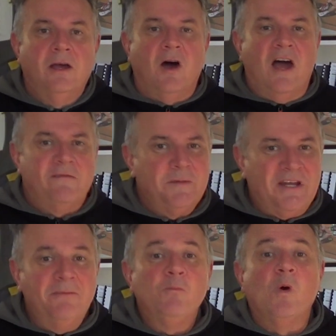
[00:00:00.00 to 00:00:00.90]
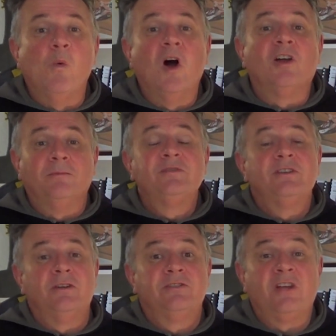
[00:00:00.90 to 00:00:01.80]
Hi everybody, welcome
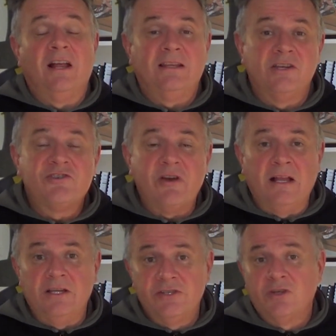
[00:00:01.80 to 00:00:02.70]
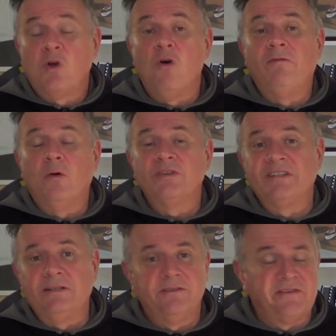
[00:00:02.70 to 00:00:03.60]
to Cycling Australia's Core 4
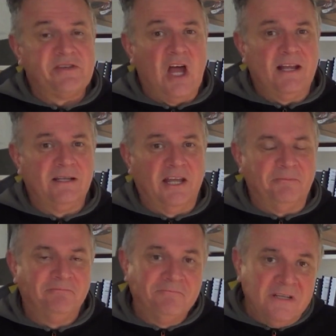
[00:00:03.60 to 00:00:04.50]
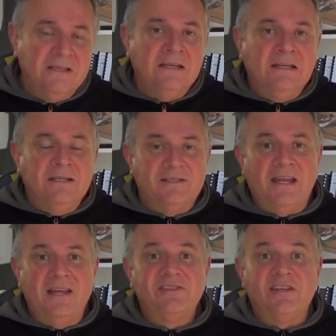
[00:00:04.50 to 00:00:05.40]
Skills of Cycling.
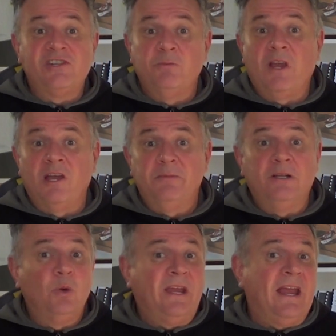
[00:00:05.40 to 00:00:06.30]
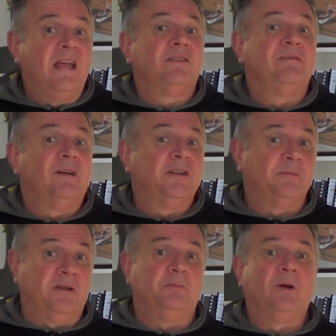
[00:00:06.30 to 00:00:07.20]
Today's session we're going to be looking at the
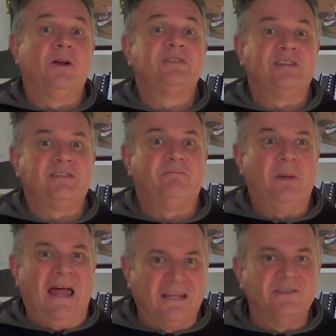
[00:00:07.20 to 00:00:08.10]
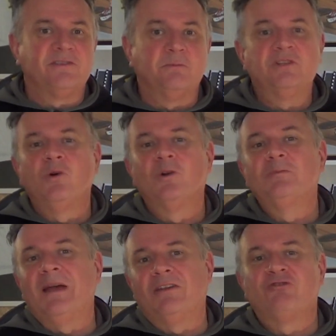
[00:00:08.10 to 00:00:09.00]
fundamental process of balance, and we talked
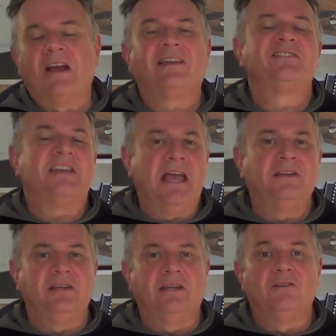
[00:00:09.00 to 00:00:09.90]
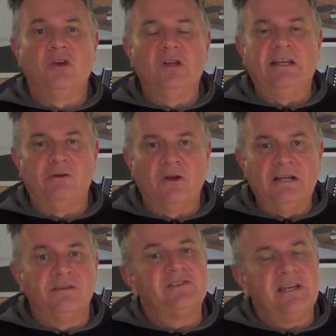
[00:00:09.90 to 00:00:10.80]
about track standing earlier on
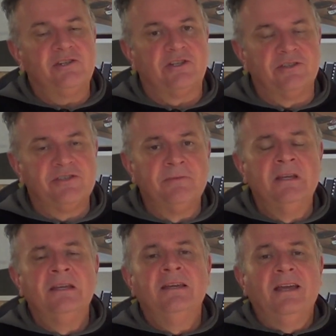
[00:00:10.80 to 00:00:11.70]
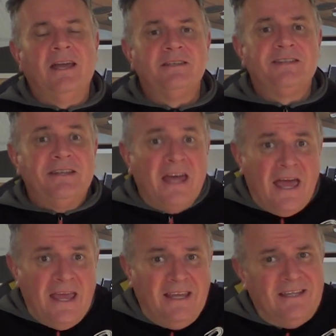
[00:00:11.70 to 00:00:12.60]
in the sessions, and
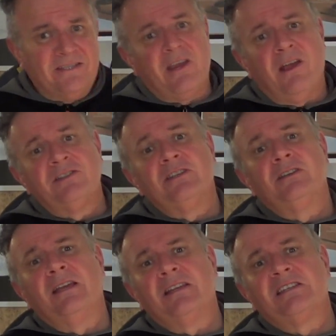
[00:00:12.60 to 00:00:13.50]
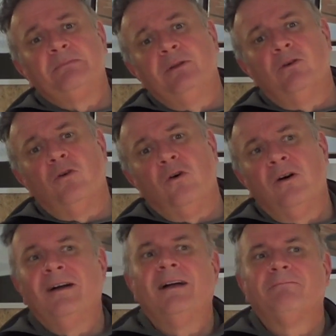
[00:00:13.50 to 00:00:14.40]
today it's going to explore